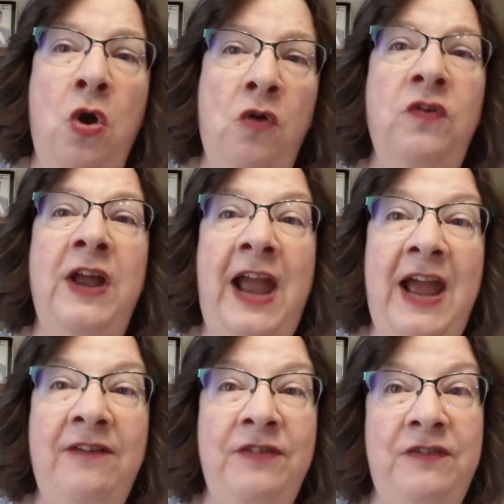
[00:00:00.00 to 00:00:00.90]
Over
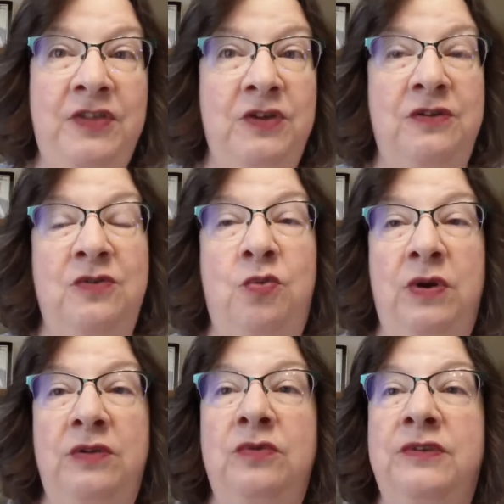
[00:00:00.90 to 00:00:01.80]
half of the
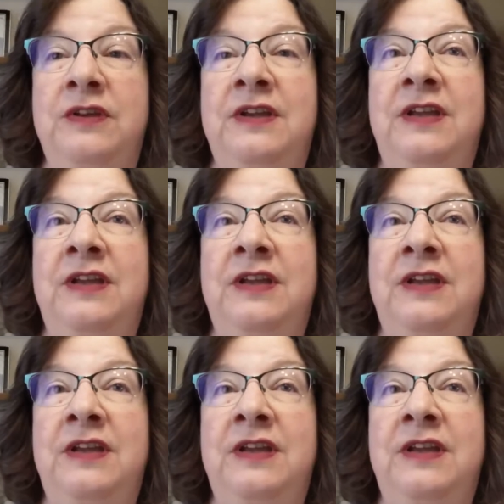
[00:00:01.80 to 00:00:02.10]
quilt